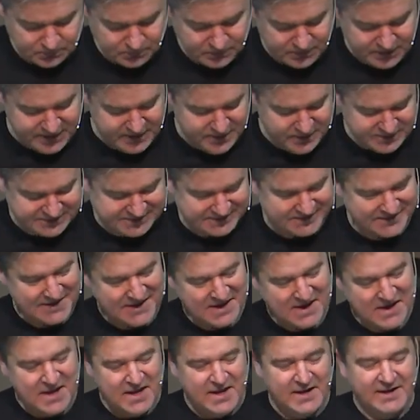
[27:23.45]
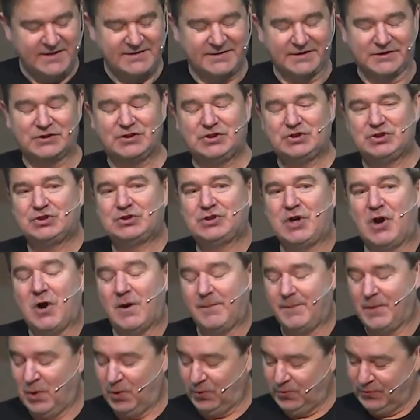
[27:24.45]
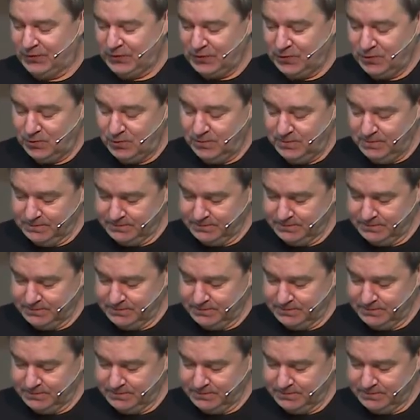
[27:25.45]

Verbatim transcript: He was, he's a sharp old dude.